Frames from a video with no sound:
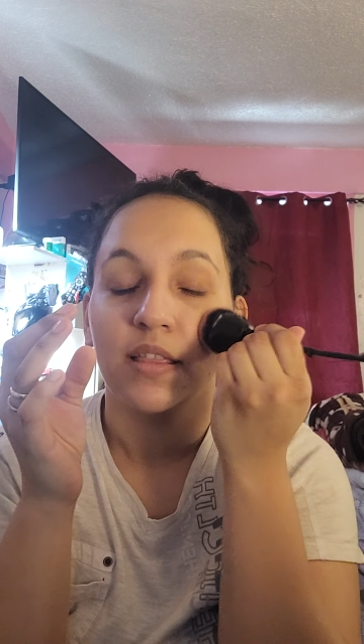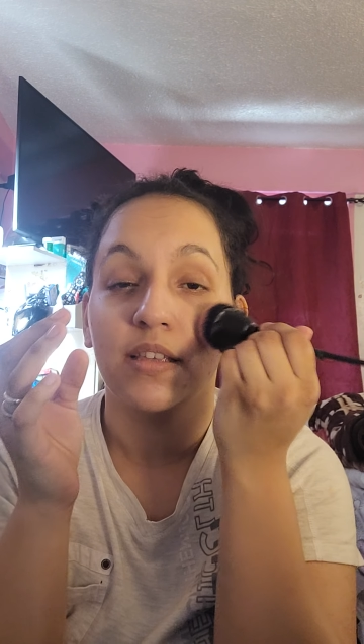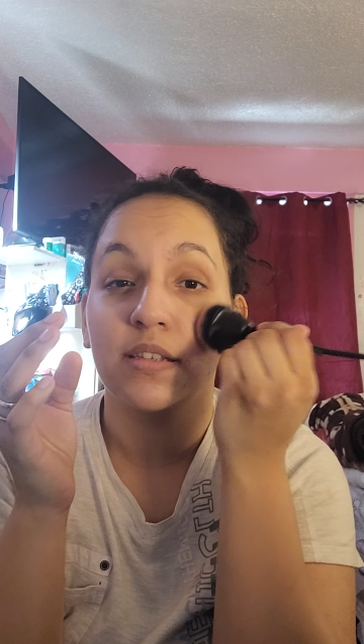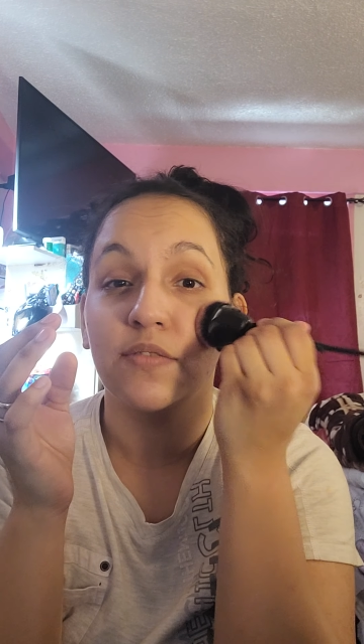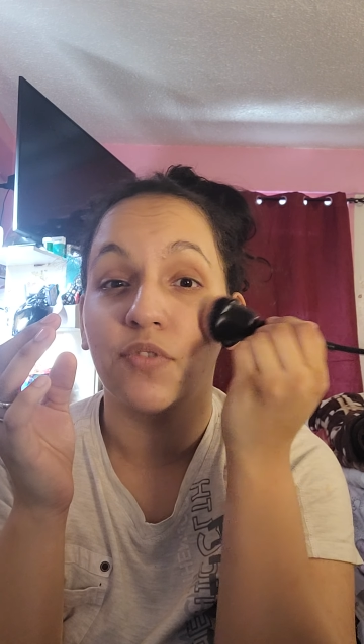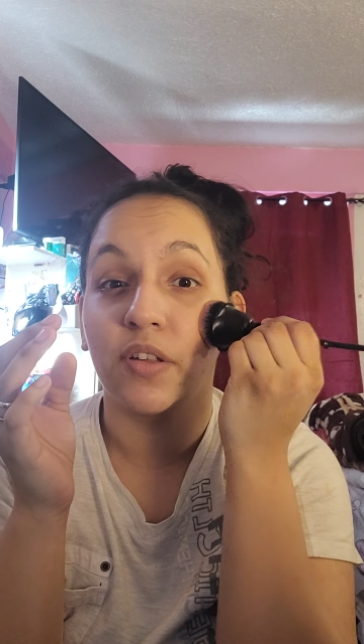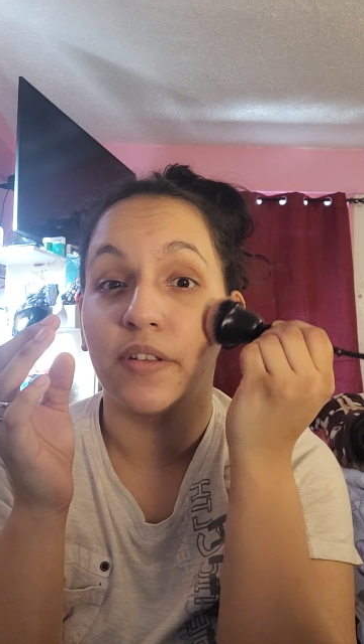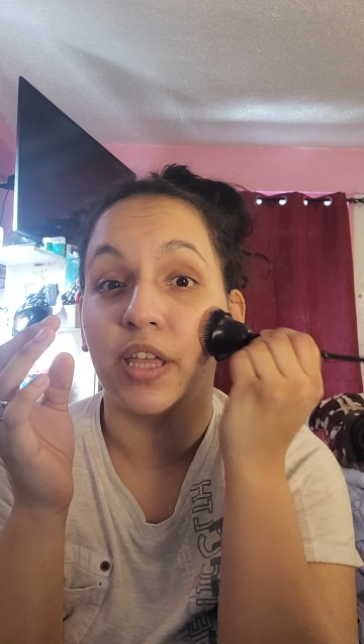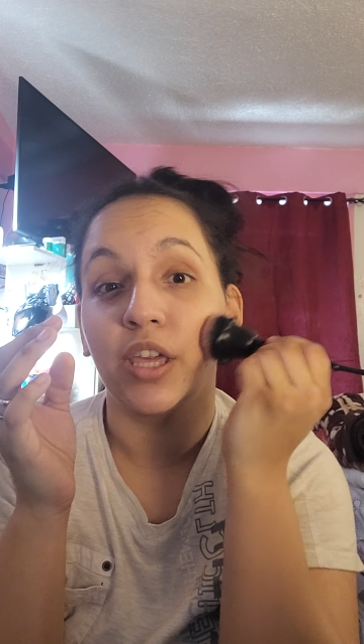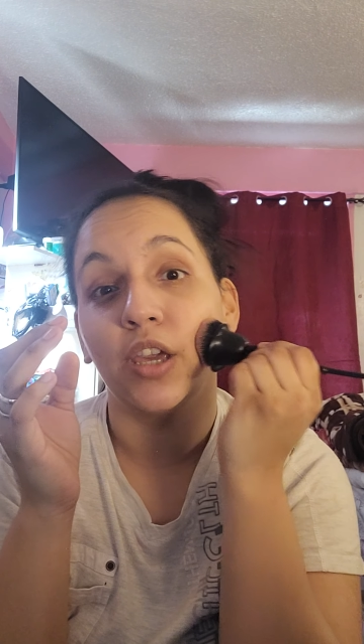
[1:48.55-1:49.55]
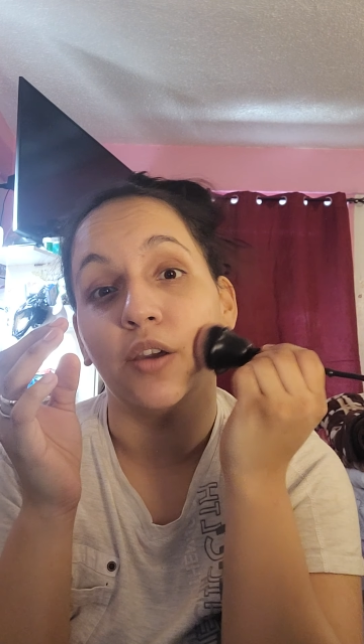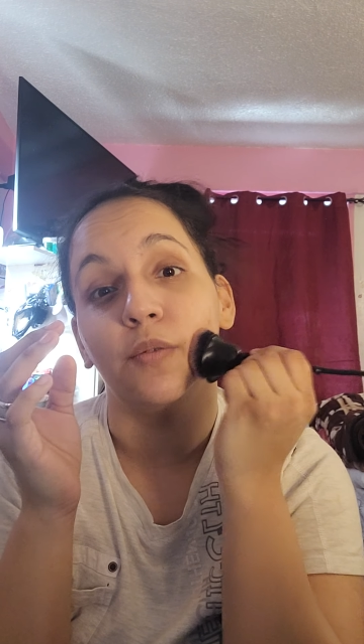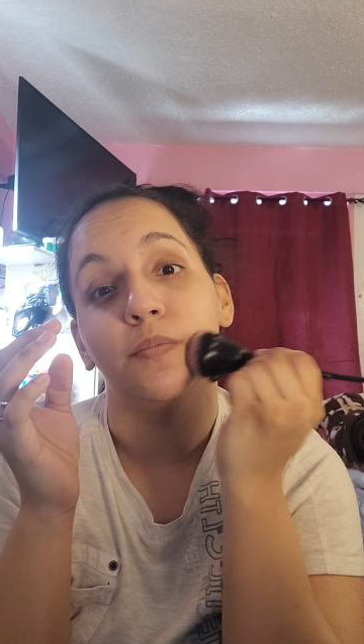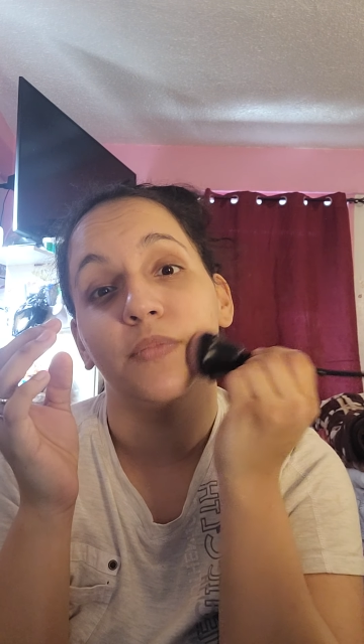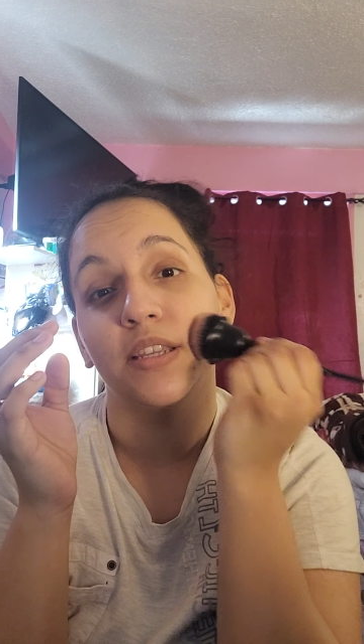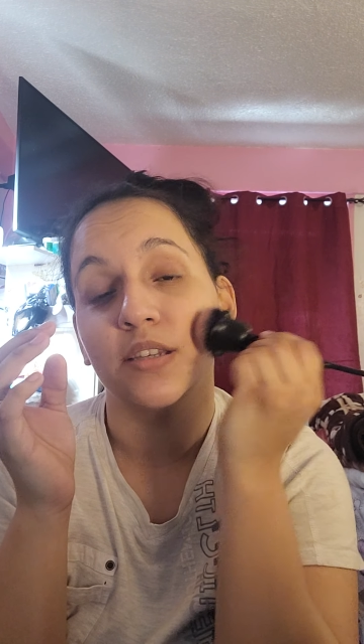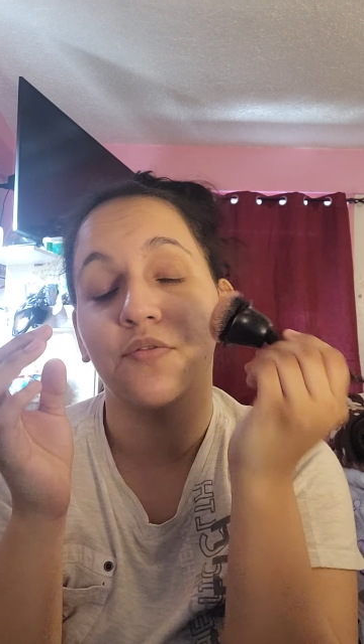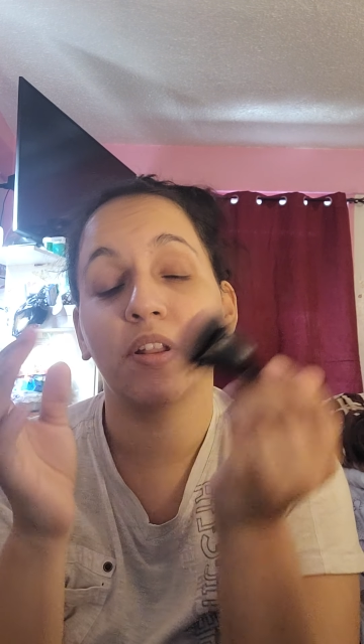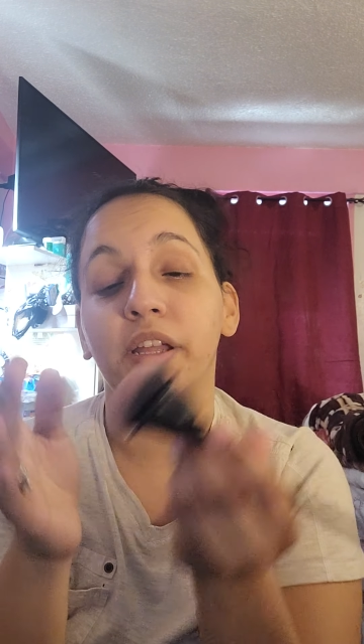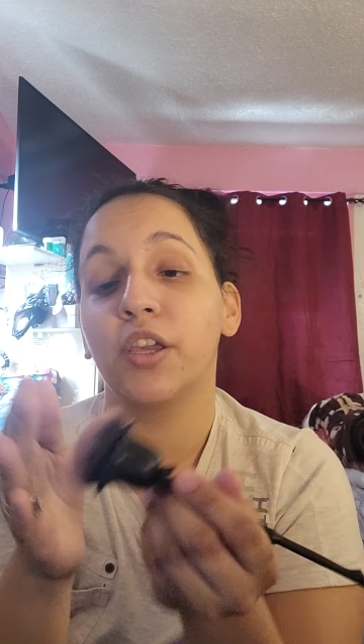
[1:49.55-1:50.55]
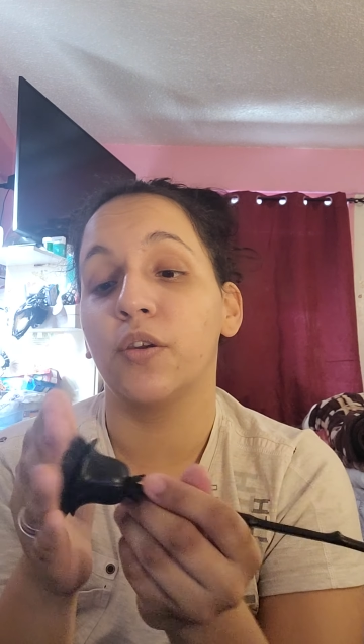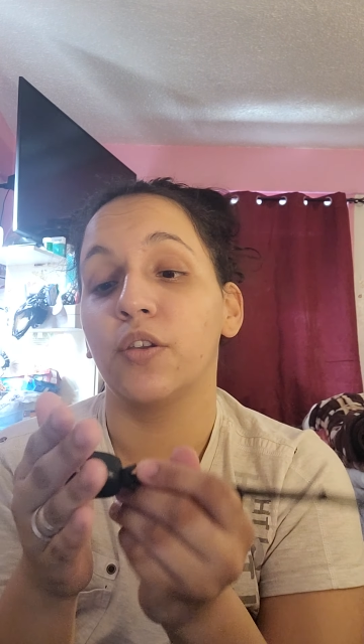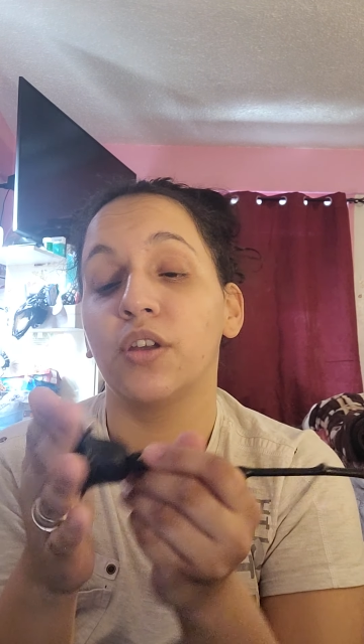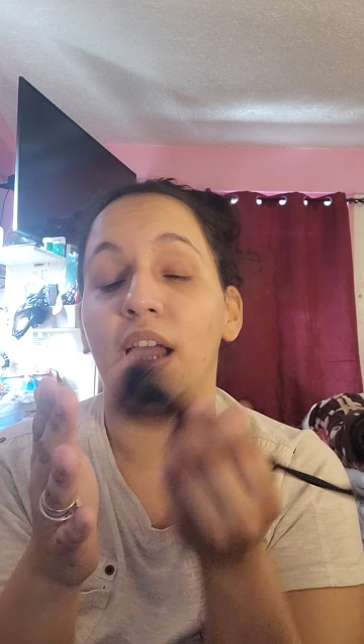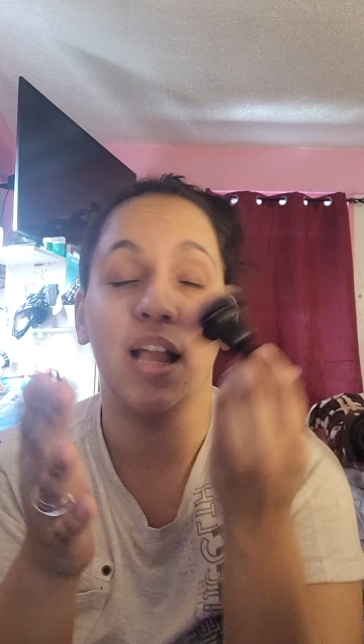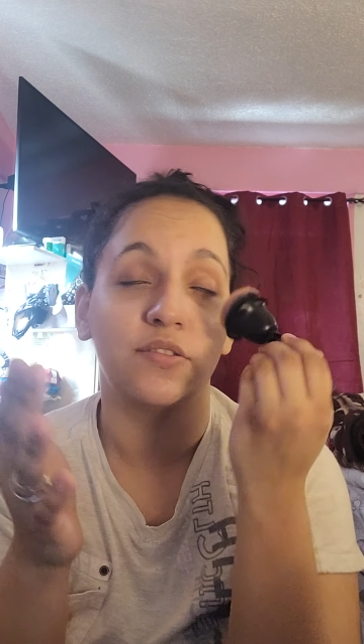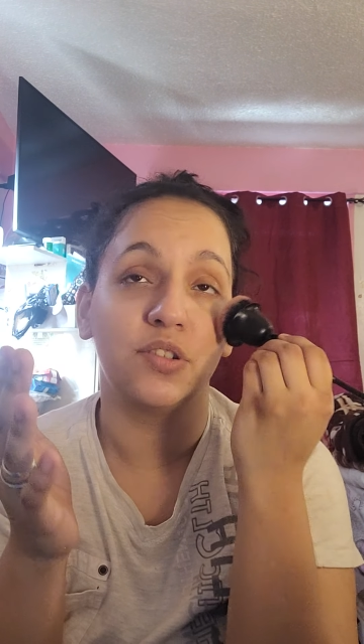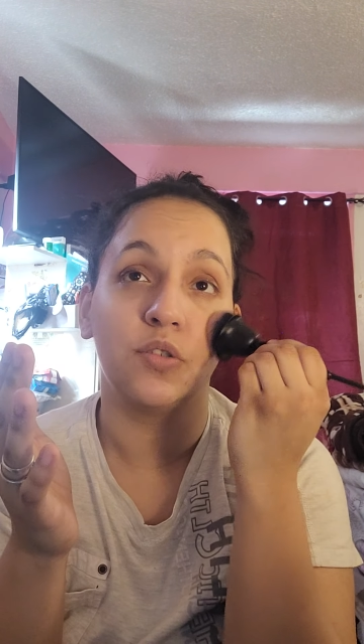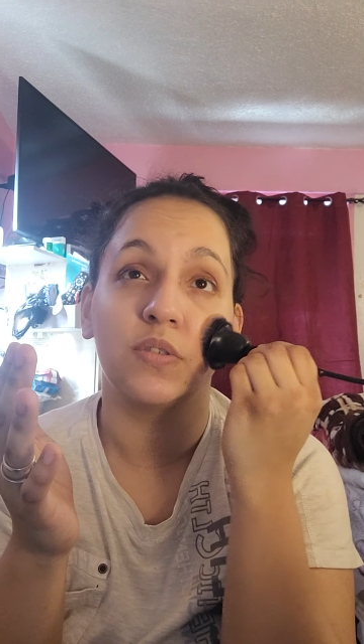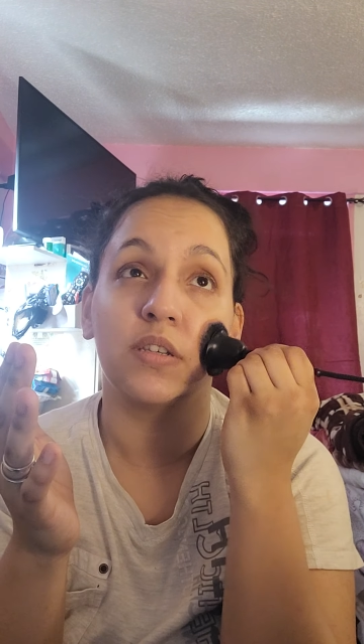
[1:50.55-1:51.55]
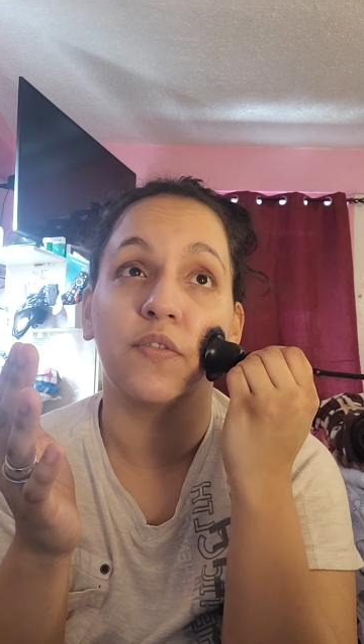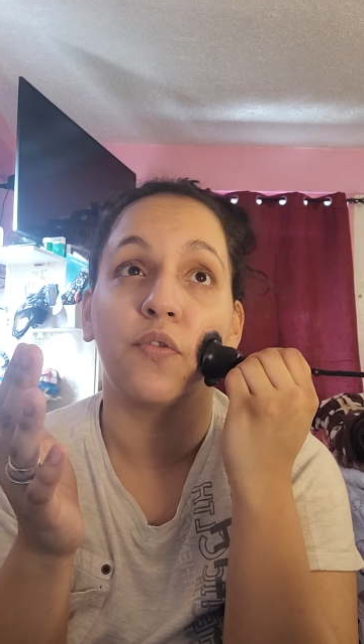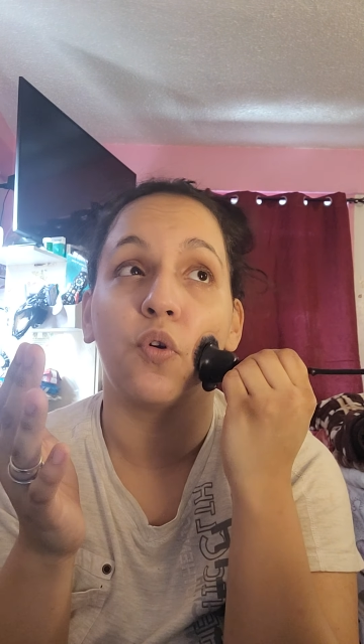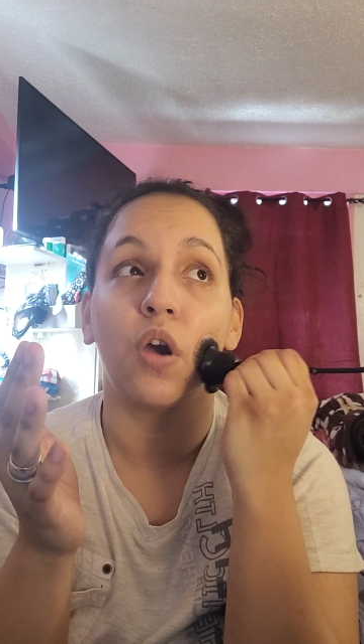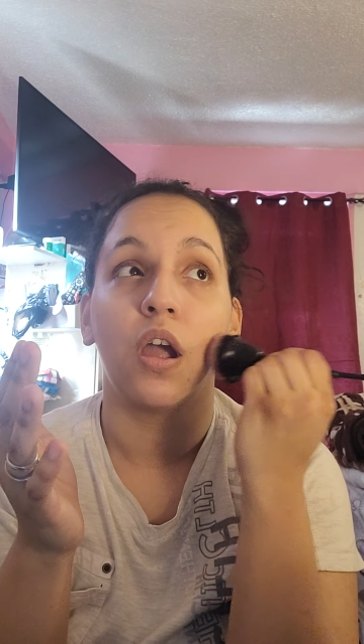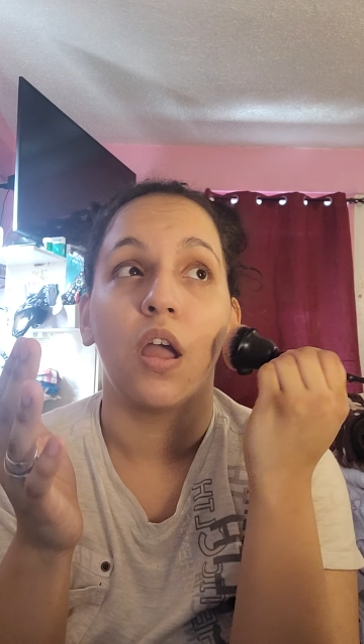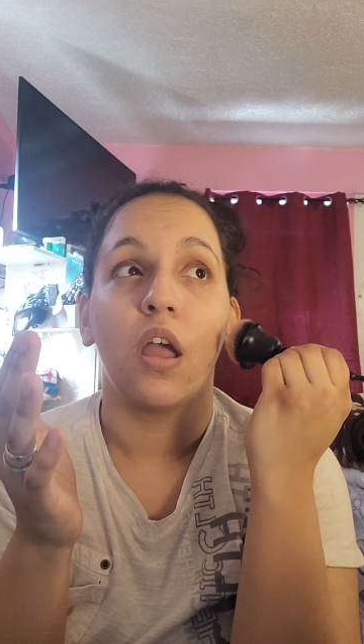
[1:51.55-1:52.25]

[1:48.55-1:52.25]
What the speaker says: This is really cute. This is really cute, and you can actually use this for